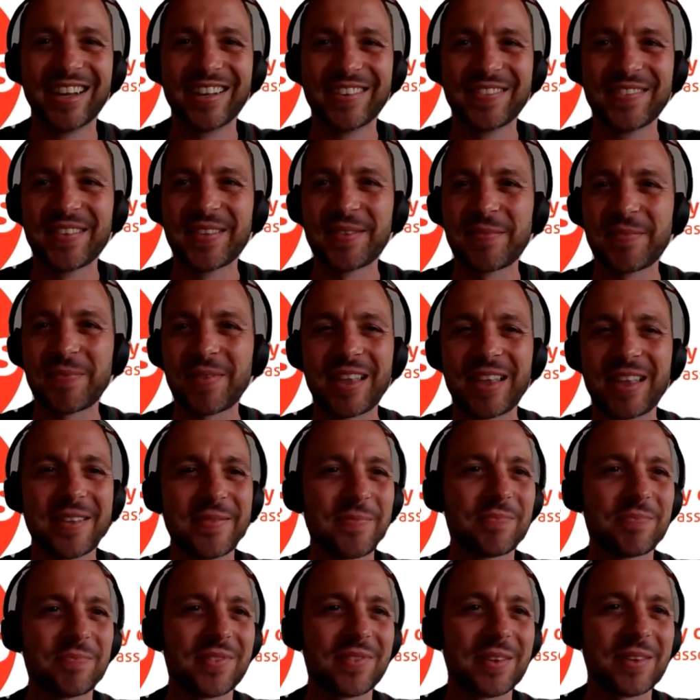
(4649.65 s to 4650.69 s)
to try
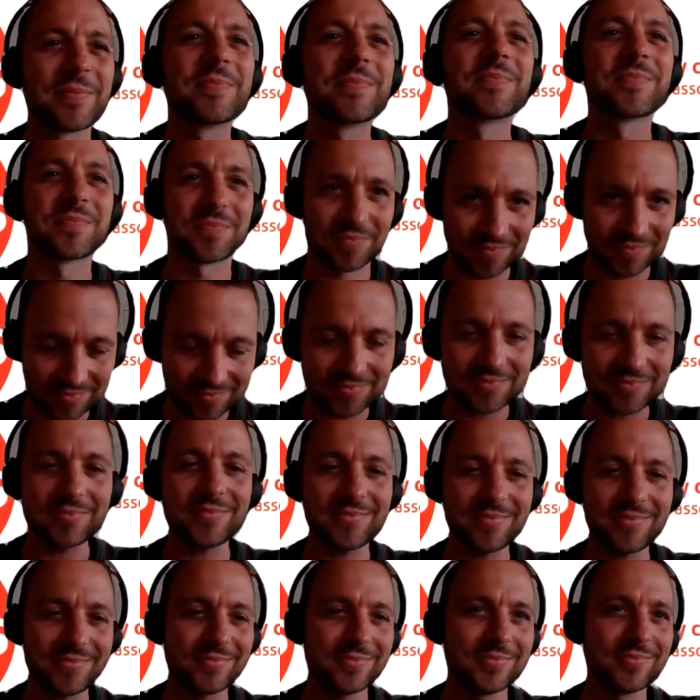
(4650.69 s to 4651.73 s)
to
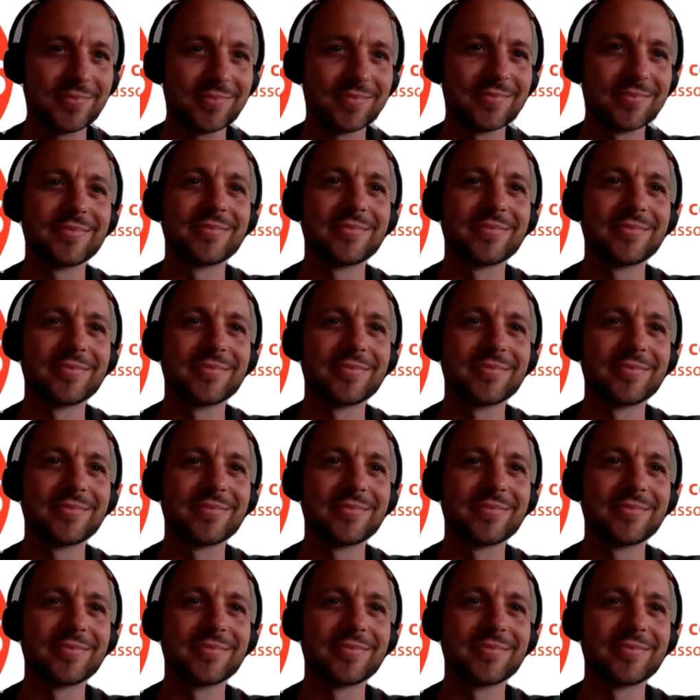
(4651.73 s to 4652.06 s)
share